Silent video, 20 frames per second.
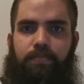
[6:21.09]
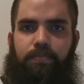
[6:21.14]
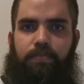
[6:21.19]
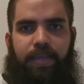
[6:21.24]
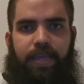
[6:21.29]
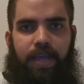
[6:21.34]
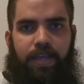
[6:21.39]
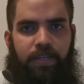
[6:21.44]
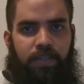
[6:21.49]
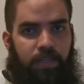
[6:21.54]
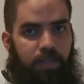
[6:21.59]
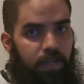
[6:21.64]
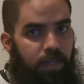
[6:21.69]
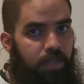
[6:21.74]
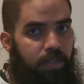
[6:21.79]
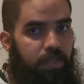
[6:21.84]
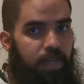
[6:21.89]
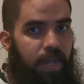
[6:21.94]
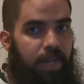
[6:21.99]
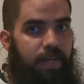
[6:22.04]
I guess
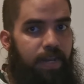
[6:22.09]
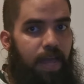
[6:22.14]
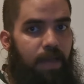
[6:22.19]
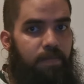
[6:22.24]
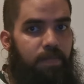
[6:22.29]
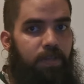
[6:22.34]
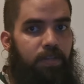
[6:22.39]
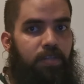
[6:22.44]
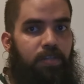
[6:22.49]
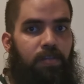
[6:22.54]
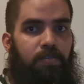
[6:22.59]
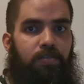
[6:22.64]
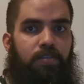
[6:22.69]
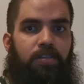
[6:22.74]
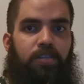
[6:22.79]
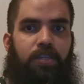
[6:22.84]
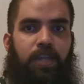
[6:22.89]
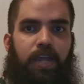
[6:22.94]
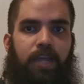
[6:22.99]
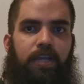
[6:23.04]
his dynamics
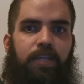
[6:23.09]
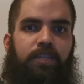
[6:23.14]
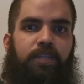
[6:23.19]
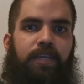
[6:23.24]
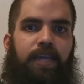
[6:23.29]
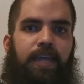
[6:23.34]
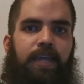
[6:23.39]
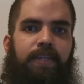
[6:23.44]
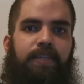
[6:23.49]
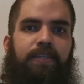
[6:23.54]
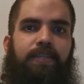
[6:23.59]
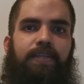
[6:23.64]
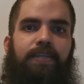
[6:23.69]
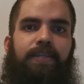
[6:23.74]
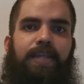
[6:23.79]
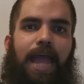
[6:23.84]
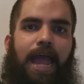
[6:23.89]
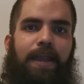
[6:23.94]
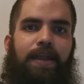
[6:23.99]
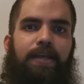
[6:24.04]
on stage and
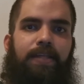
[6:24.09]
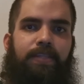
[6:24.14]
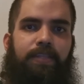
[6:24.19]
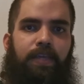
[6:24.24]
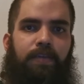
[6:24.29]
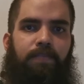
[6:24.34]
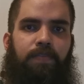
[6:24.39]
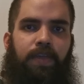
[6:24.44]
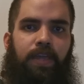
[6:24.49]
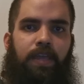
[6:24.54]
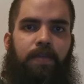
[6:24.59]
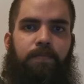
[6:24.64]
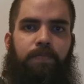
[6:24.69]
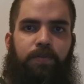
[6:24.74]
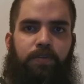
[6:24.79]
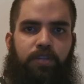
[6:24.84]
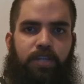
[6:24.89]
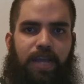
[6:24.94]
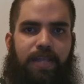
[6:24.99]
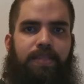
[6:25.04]
the narrative he
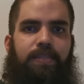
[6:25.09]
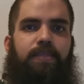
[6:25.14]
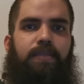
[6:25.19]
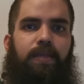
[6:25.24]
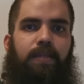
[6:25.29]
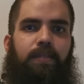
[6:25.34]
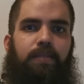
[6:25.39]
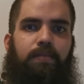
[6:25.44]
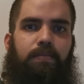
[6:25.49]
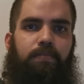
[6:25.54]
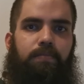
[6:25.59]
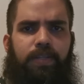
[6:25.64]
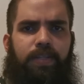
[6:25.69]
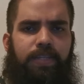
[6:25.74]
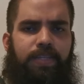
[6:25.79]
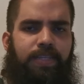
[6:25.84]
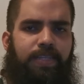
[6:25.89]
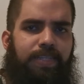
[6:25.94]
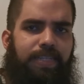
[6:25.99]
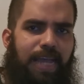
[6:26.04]
projected were
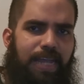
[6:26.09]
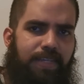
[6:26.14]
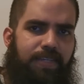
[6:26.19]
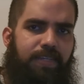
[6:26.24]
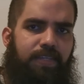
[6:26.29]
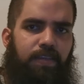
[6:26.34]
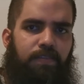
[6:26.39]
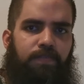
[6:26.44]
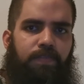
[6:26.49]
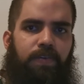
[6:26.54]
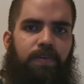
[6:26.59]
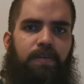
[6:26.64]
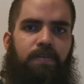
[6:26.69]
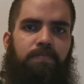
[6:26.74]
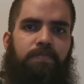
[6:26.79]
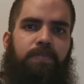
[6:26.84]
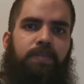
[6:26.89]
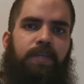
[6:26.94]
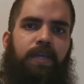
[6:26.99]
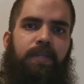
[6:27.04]
decisive
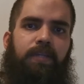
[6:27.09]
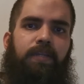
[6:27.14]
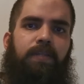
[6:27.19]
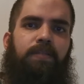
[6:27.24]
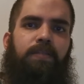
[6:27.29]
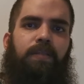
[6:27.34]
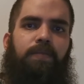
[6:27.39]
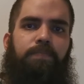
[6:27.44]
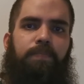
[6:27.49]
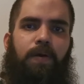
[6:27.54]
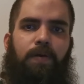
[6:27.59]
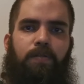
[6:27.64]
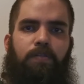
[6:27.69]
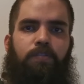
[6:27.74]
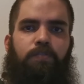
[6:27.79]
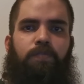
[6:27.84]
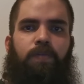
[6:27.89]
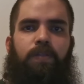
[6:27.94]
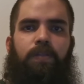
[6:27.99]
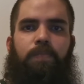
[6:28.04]
in obtaining the
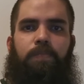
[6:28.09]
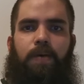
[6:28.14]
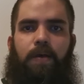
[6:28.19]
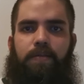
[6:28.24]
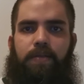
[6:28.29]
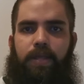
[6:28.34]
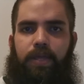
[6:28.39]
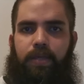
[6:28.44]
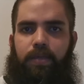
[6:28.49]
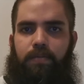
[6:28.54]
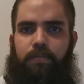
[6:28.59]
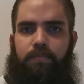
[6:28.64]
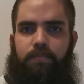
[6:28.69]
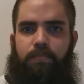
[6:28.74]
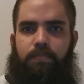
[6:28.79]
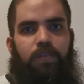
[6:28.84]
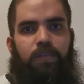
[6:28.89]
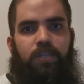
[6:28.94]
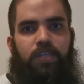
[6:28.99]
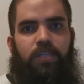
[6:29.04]
votes from the public.
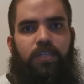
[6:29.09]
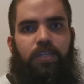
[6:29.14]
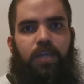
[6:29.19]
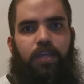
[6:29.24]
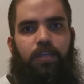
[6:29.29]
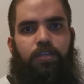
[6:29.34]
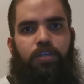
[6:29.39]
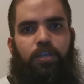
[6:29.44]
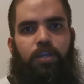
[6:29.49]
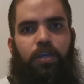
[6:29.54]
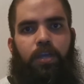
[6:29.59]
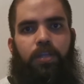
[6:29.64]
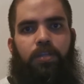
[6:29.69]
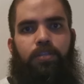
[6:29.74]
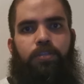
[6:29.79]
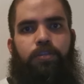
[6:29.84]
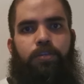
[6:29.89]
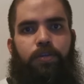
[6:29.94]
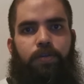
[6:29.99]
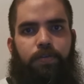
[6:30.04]
For the staging
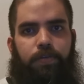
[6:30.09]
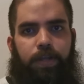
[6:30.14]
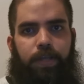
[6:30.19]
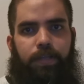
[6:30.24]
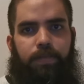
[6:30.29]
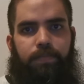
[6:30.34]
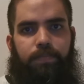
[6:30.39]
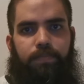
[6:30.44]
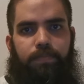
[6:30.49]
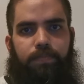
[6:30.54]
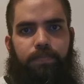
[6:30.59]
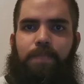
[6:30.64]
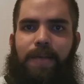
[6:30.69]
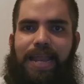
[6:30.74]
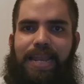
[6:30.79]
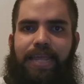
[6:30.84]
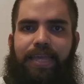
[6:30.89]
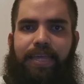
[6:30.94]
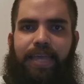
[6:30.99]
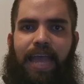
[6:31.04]
in touring,
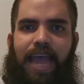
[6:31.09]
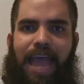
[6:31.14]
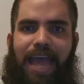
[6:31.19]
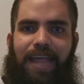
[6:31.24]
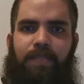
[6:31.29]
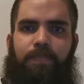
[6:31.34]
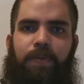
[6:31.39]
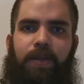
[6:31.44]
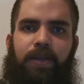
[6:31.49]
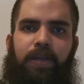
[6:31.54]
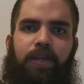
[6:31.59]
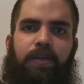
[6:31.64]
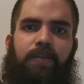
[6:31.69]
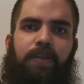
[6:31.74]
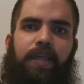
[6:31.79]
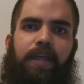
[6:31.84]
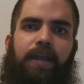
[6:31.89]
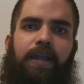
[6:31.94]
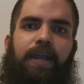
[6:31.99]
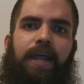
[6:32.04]
Malik had very
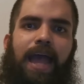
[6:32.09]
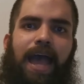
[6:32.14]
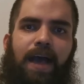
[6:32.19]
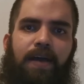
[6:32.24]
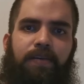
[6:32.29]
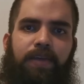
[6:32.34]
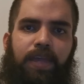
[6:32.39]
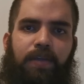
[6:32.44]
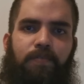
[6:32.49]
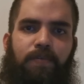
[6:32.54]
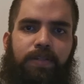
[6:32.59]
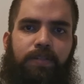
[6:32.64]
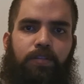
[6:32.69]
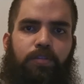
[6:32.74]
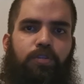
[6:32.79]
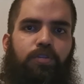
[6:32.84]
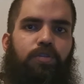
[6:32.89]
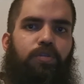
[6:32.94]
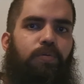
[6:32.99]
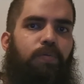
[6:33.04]
clear how he
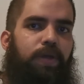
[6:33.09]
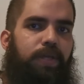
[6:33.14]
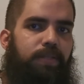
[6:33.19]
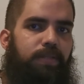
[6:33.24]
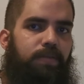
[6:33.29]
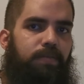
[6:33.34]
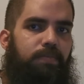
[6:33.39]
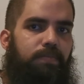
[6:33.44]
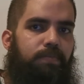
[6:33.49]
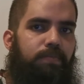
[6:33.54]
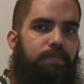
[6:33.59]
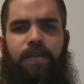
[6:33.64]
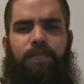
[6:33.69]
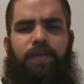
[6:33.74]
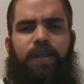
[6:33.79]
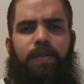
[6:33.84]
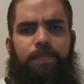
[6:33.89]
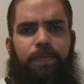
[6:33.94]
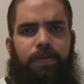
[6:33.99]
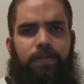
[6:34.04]
wanted to do it, in a
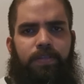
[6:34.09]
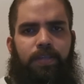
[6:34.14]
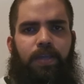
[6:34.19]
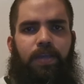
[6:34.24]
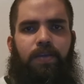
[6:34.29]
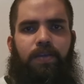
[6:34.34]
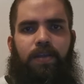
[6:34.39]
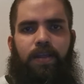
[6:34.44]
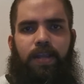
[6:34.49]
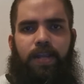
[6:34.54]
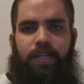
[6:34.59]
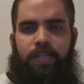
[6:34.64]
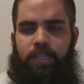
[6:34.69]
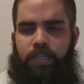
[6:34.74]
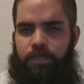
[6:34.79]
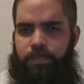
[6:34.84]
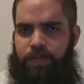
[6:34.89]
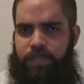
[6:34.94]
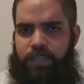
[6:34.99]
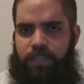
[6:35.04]
very particular and
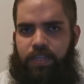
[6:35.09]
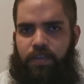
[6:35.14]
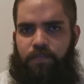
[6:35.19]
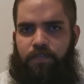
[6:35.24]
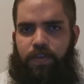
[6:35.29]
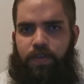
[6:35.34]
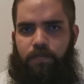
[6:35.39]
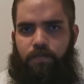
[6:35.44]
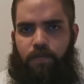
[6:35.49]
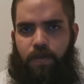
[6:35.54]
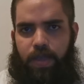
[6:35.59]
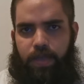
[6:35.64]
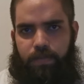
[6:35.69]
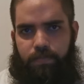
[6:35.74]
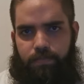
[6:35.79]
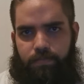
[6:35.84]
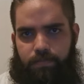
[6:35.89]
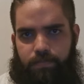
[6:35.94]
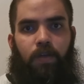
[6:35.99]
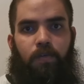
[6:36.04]
specific way,
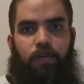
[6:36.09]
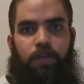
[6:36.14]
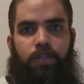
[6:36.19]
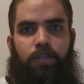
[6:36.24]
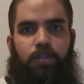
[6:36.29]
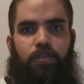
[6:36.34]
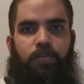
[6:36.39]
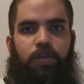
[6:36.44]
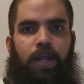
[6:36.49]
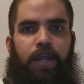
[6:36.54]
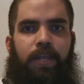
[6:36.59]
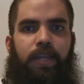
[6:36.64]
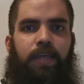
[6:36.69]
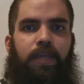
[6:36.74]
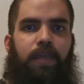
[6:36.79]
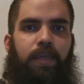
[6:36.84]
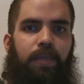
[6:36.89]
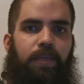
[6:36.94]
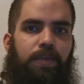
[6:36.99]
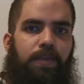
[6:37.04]
following the trend
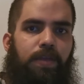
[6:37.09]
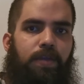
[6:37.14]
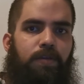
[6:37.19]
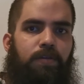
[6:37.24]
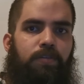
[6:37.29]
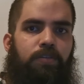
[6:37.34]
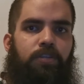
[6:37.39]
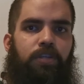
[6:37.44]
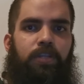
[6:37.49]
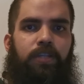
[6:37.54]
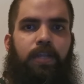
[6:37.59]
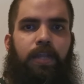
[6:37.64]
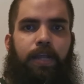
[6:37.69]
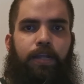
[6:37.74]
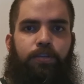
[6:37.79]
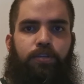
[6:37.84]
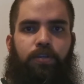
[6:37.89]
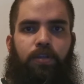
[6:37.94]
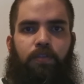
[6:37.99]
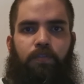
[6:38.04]
he used in the
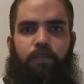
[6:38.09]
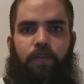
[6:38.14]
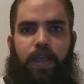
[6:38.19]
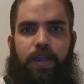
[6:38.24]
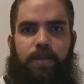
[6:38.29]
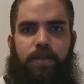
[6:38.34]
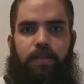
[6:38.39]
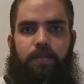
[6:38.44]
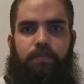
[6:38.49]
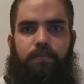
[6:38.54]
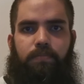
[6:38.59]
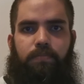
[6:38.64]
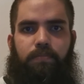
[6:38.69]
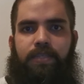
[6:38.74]
national final.